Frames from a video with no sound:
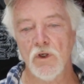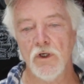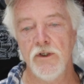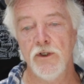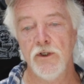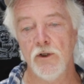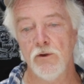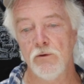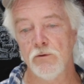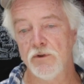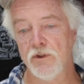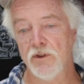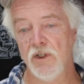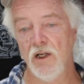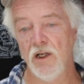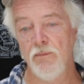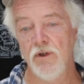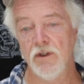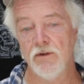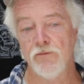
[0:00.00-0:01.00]
today
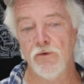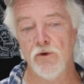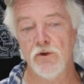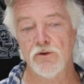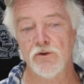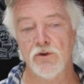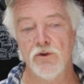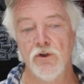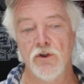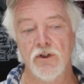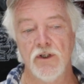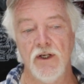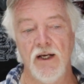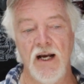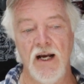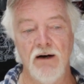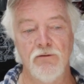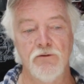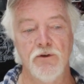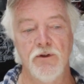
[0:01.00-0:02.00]
will be the first cook
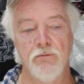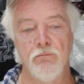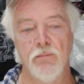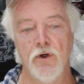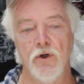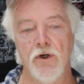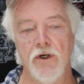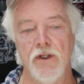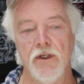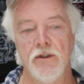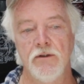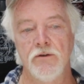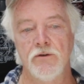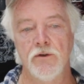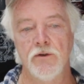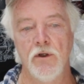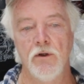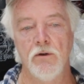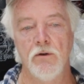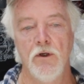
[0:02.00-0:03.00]
after the burn-in,
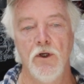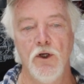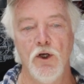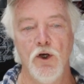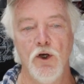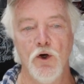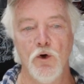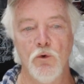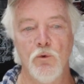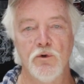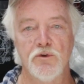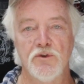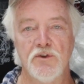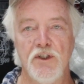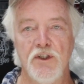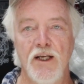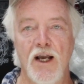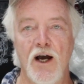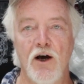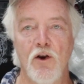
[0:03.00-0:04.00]
so we'll
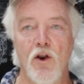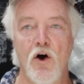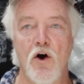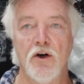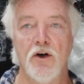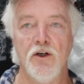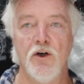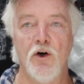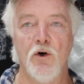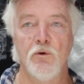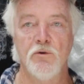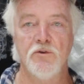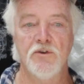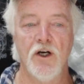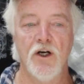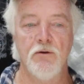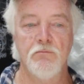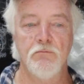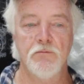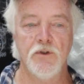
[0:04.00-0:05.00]
see how long it holds
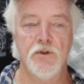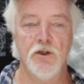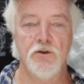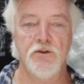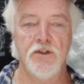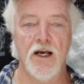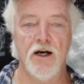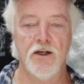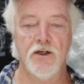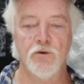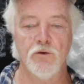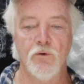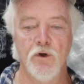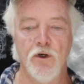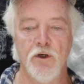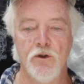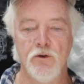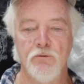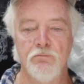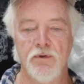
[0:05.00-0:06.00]
up down the
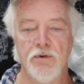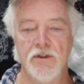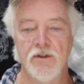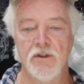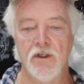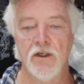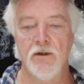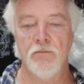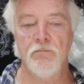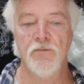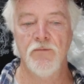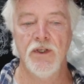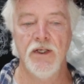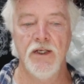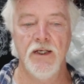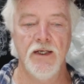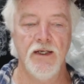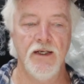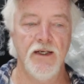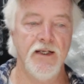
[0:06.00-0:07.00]
road. But
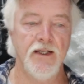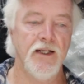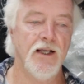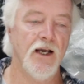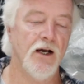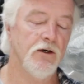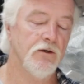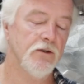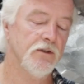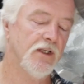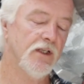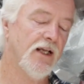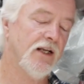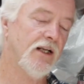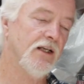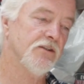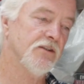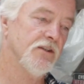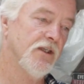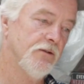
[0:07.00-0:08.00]
anyhow, like
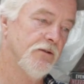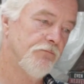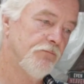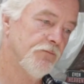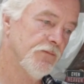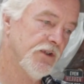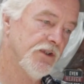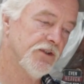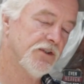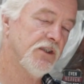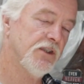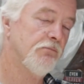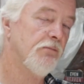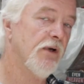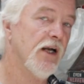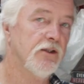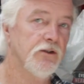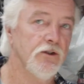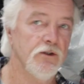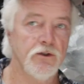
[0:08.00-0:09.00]
I said, let's get
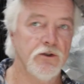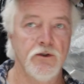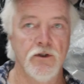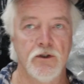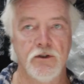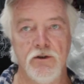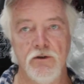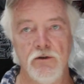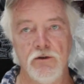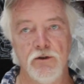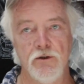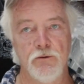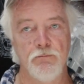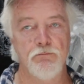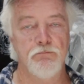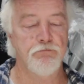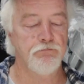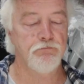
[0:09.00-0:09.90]
back to the cook, YouTube.